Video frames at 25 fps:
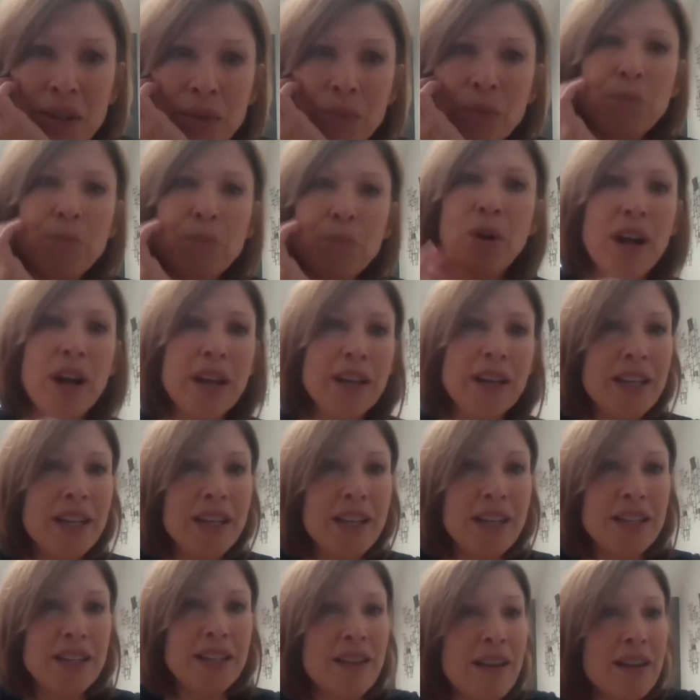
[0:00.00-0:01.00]
We brought
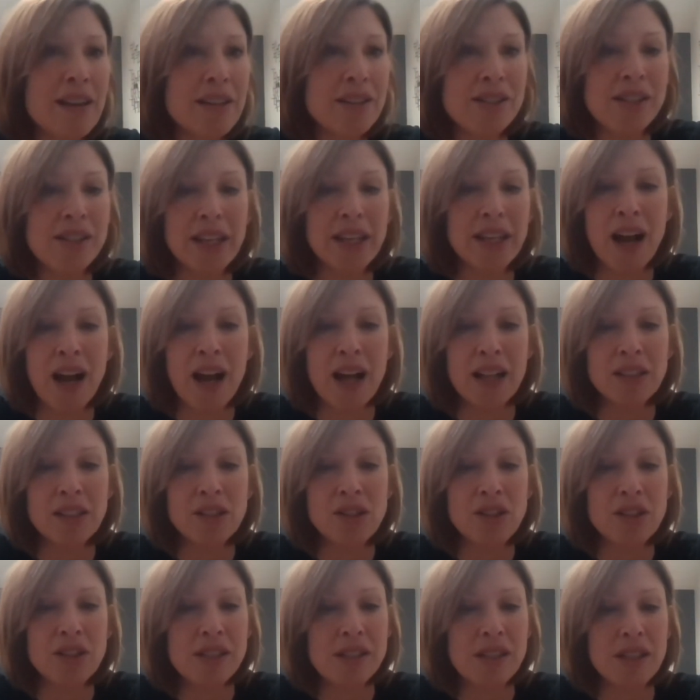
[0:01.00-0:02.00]
in our
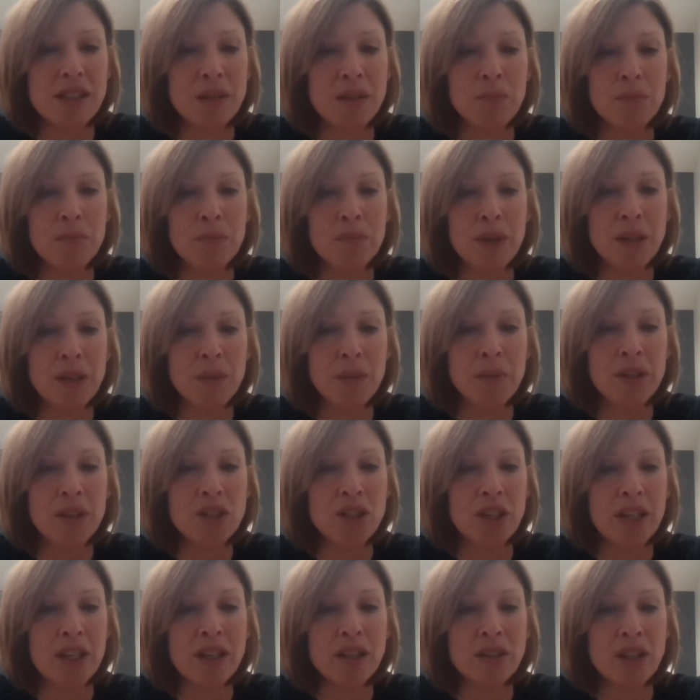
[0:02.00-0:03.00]
psychologists and a bunch
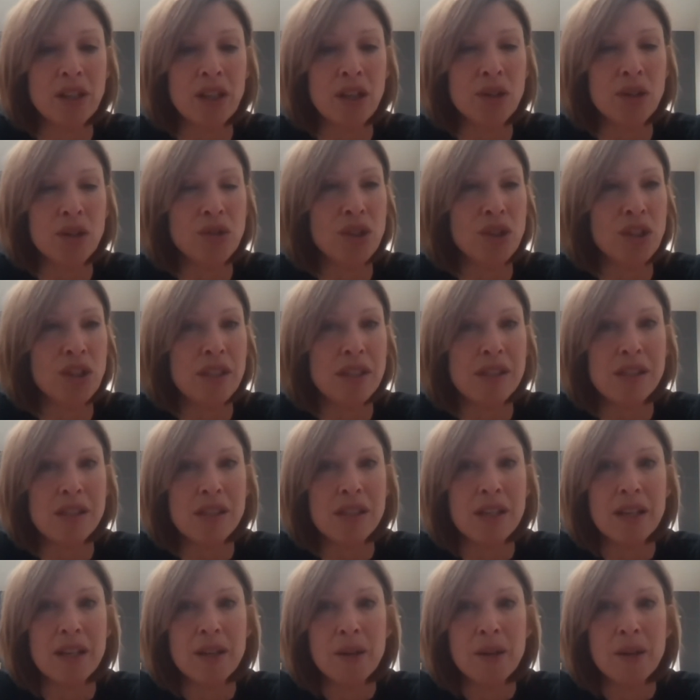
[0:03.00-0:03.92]
of health coaches.